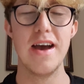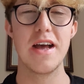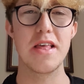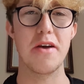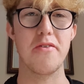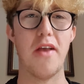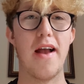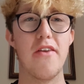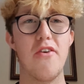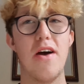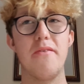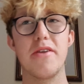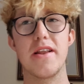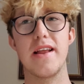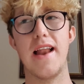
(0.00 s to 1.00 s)
So I was like
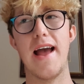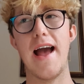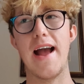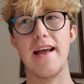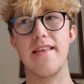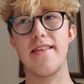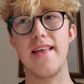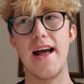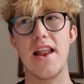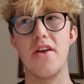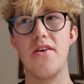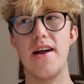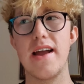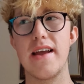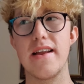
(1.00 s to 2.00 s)
trying to like
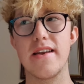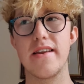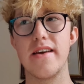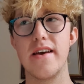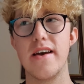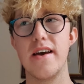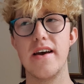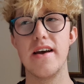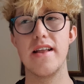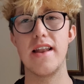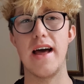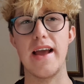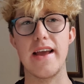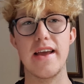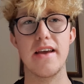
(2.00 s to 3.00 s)
accelerate
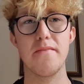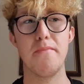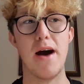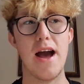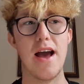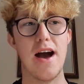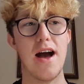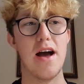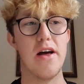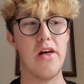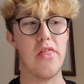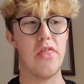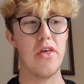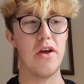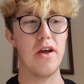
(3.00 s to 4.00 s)
like my
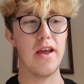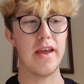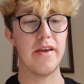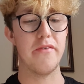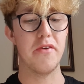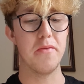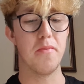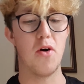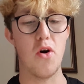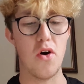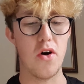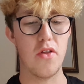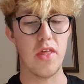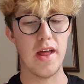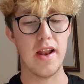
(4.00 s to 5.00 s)
even
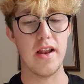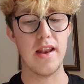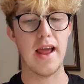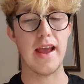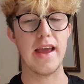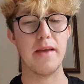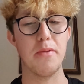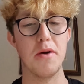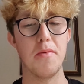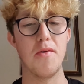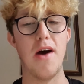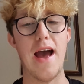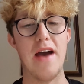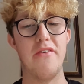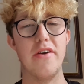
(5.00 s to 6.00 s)
more, that like put
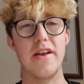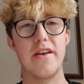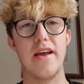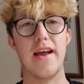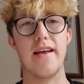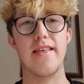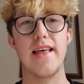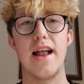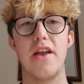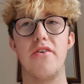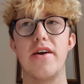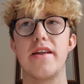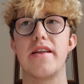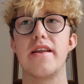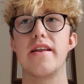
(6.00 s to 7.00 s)
more effort into
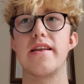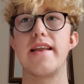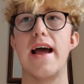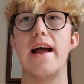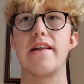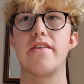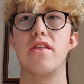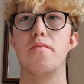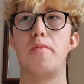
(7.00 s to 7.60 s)
accelerating down to the